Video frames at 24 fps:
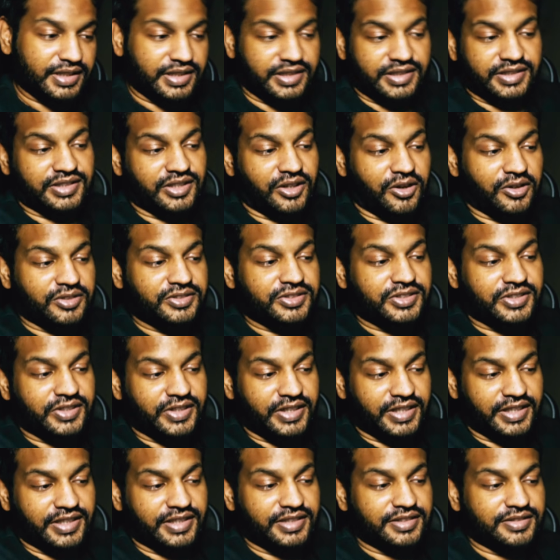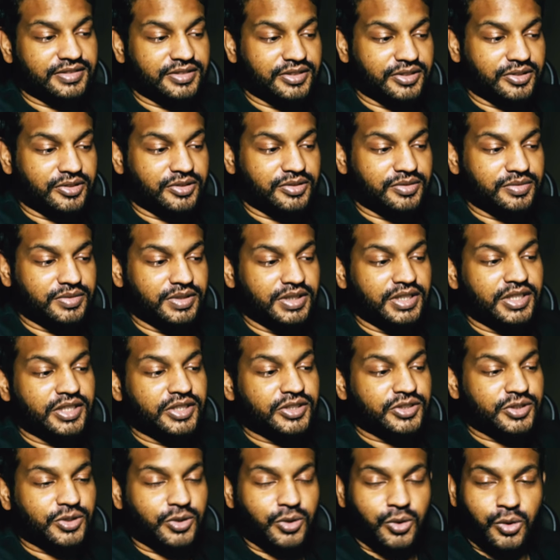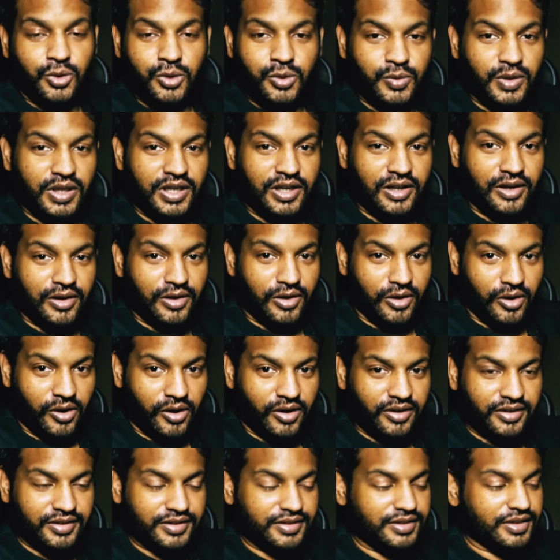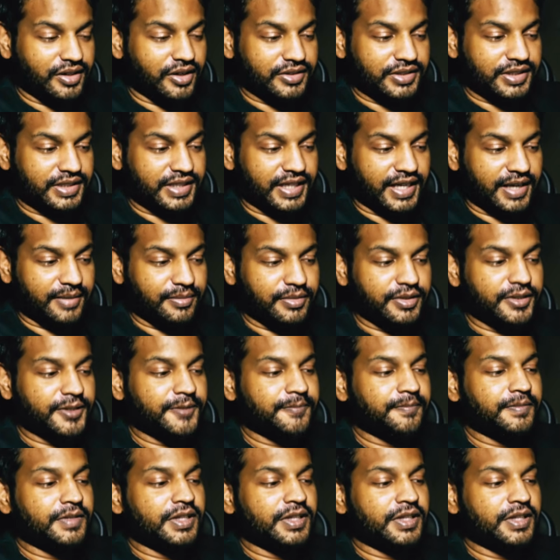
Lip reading: this on-screen scroll wheel a lot on the tablet,